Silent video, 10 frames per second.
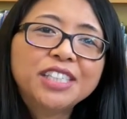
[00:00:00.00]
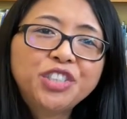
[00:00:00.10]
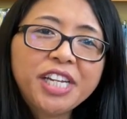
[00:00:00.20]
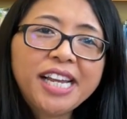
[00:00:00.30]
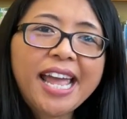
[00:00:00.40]

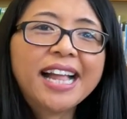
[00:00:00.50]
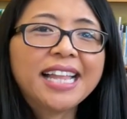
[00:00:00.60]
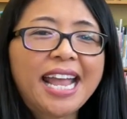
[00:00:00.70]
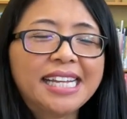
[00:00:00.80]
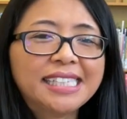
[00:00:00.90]

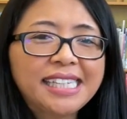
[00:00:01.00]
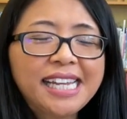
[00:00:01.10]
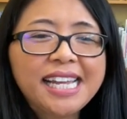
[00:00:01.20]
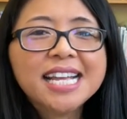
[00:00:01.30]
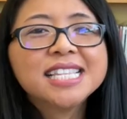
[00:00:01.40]

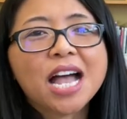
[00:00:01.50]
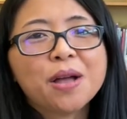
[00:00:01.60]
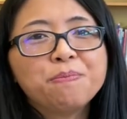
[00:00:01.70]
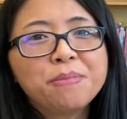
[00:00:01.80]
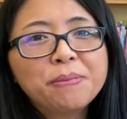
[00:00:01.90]

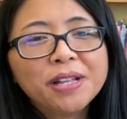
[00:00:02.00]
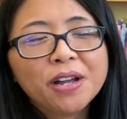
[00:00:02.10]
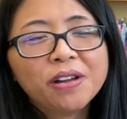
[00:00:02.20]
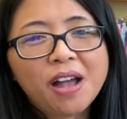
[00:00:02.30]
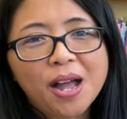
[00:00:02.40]

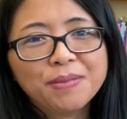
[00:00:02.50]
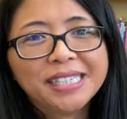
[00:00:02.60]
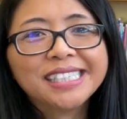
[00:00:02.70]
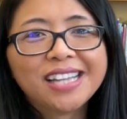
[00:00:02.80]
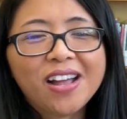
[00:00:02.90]

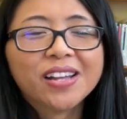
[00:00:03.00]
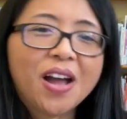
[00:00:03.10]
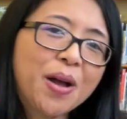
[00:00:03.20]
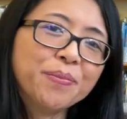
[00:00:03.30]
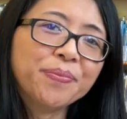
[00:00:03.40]
glac.bibliocommons.com.